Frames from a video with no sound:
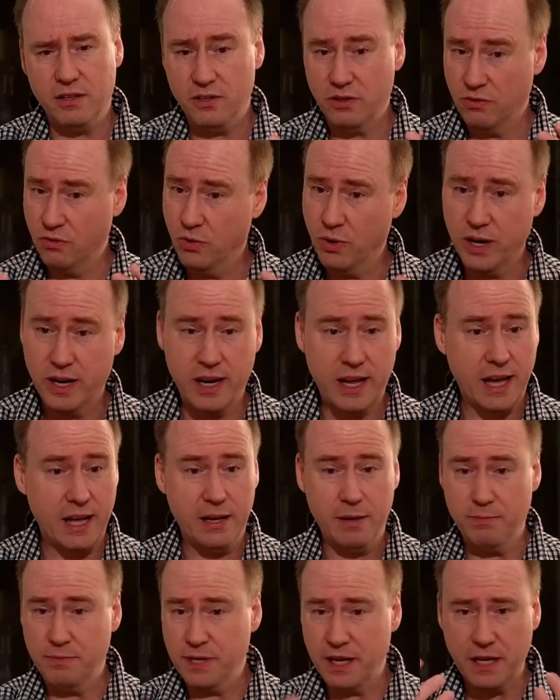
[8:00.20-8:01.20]
this great
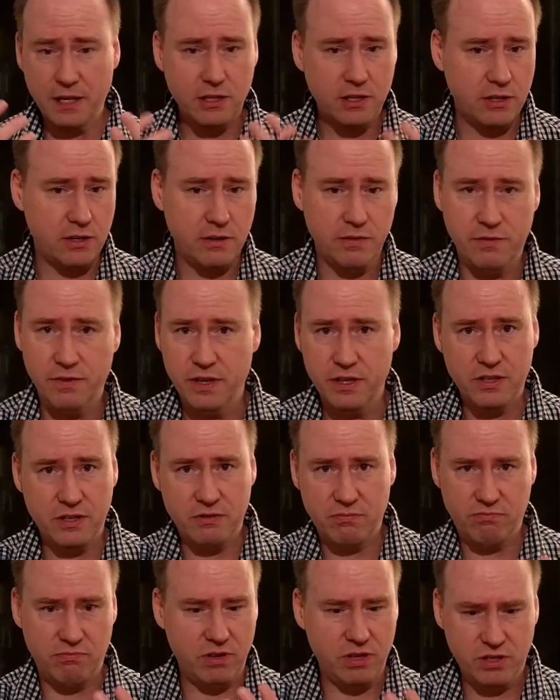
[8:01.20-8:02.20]
adaptation of
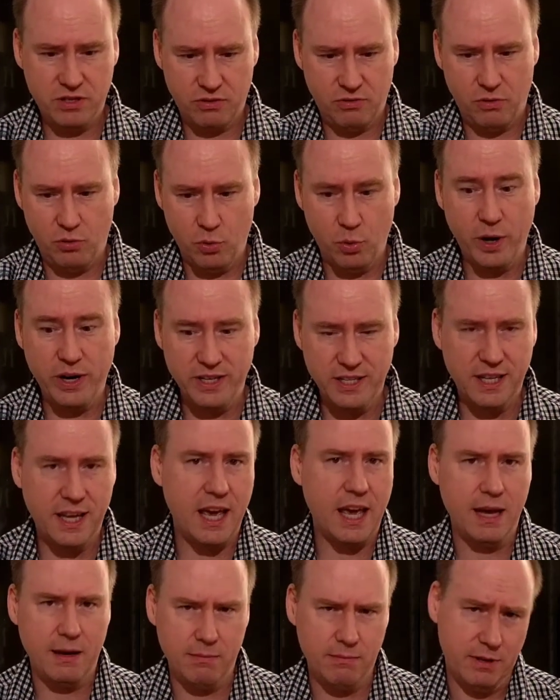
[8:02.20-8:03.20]
this great
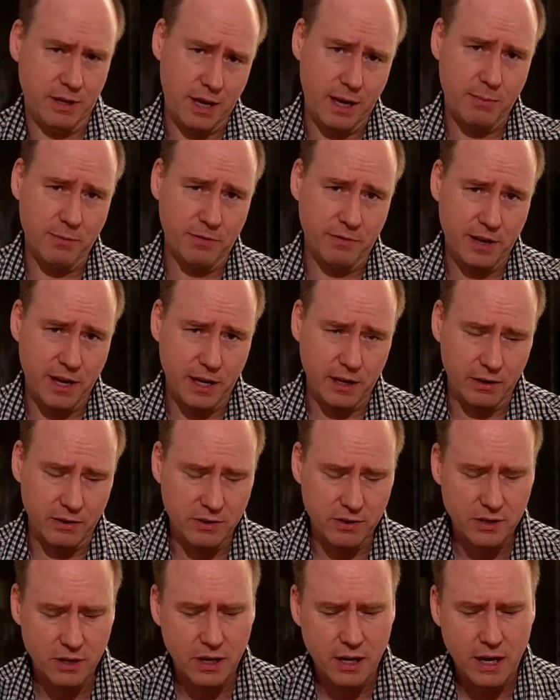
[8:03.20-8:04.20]
game, the Game of
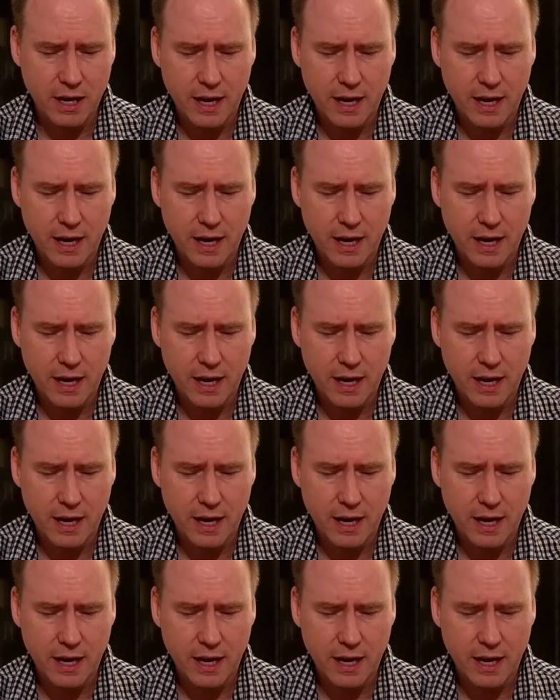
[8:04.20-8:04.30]
Kings.